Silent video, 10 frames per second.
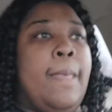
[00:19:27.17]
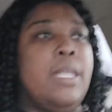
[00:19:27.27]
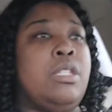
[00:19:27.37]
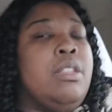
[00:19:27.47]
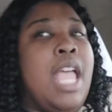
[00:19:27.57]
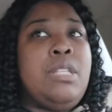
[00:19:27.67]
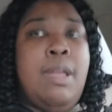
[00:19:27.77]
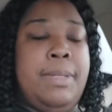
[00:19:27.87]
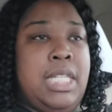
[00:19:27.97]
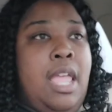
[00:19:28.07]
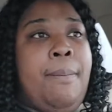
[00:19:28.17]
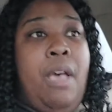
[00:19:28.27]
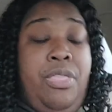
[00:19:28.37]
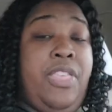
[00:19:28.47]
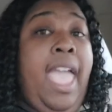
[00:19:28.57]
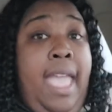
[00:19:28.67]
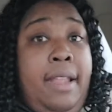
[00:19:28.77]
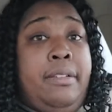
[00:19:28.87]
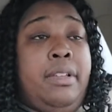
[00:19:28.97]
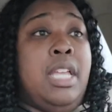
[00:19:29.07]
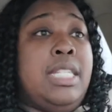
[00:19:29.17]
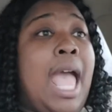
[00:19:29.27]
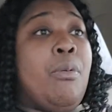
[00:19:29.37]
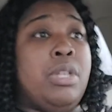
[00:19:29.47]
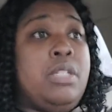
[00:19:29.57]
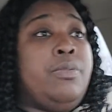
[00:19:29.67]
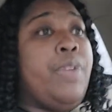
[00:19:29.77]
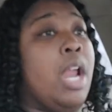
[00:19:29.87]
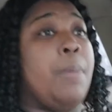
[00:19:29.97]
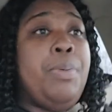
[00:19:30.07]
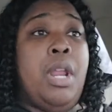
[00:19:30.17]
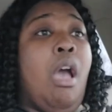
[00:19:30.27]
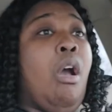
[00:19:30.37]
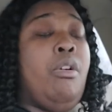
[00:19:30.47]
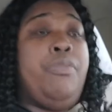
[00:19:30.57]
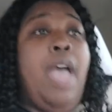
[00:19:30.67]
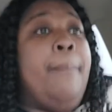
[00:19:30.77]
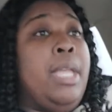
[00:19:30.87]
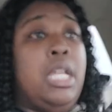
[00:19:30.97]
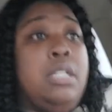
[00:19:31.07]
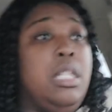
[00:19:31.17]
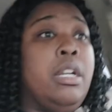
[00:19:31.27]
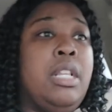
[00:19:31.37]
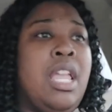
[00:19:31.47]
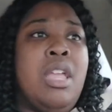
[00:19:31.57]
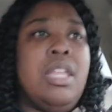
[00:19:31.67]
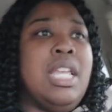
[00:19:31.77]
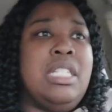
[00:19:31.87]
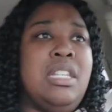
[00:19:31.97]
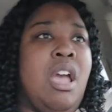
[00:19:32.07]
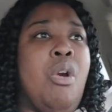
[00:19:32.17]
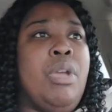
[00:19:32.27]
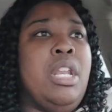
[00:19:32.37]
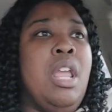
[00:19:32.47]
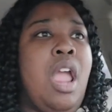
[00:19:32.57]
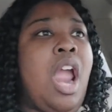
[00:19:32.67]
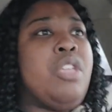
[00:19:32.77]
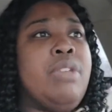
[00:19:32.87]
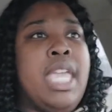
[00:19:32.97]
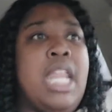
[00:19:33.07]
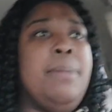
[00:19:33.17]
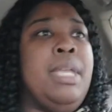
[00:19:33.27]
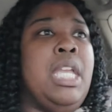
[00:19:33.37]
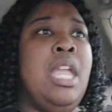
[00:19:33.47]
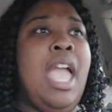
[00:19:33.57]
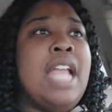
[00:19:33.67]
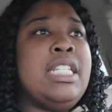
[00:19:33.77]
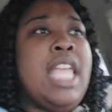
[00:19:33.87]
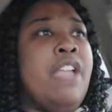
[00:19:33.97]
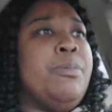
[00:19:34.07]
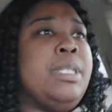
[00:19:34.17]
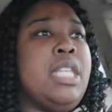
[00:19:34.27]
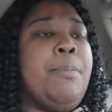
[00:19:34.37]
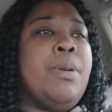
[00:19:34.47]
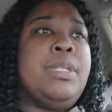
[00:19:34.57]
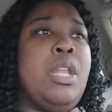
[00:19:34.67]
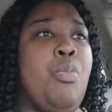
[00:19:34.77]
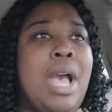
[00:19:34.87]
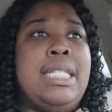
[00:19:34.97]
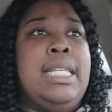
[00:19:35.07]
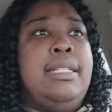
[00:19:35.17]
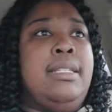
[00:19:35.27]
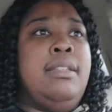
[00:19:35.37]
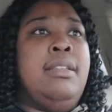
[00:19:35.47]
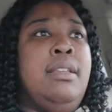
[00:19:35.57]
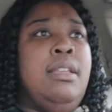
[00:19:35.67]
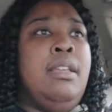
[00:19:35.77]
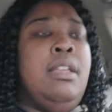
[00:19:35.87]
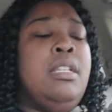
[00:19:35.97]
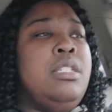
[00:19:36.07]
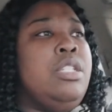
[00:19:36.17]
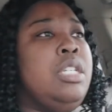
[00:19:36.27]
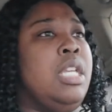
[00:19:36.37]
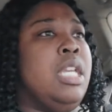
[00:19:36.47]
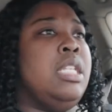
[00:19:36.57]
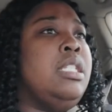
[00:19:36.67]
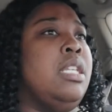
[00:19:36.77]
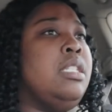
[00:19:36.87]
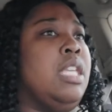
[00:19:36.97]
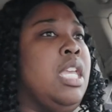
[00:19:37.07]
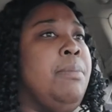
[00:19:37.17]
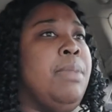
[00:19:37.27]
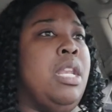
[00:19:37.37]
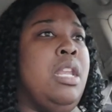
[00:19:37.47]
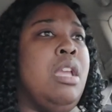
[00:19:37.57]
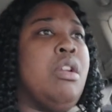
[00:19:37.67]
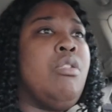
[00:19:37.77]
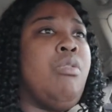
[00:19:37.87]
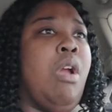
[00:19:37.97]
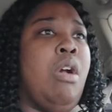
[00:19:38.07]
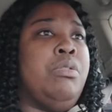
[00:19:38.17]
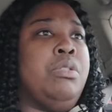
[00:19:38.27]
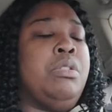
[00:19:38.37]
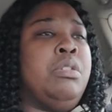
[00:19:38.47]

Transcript: so that's what I'm gonna say about that because I was very put off I mean literally it's snowing are you kidding me I just came from the suburbs and it wasn't Jesus, keep me near the cross.